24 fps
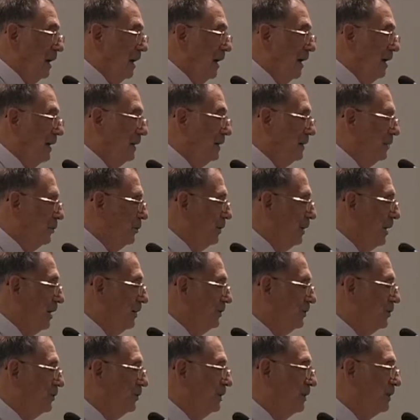And we
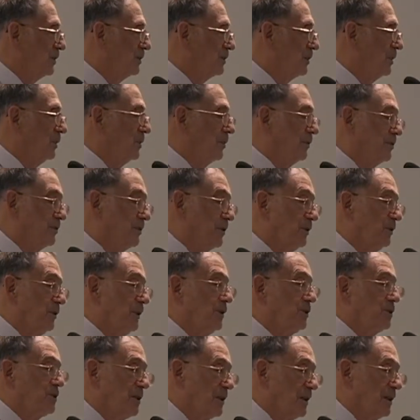have to get rid of
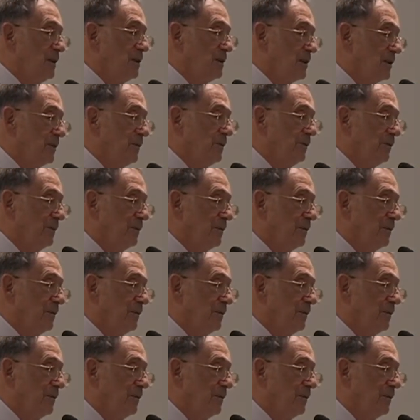provincialism.